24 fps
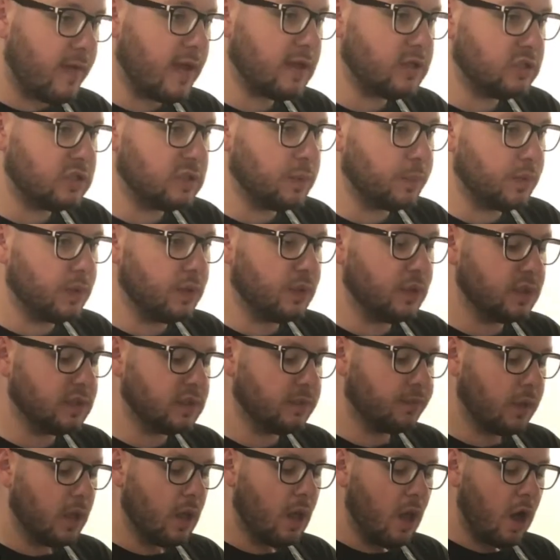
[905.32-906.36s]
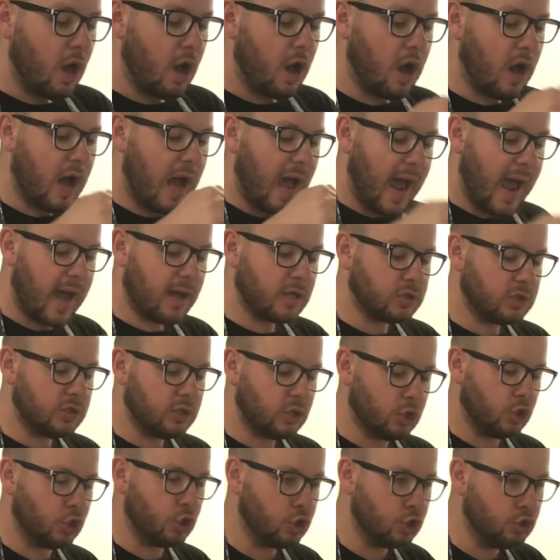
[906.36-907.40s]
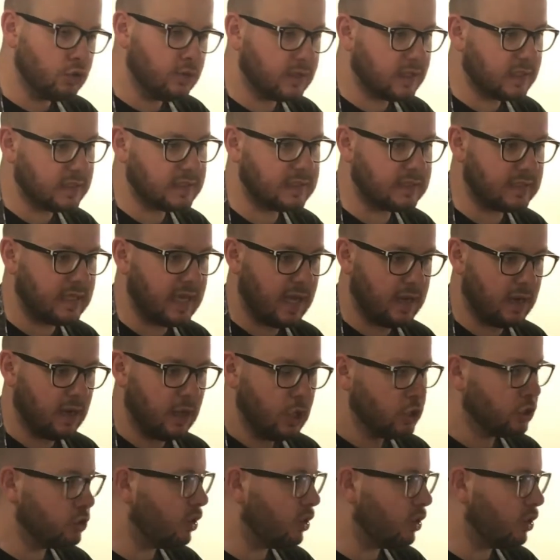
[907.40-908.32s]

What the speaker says: vegetables are actually under the skin.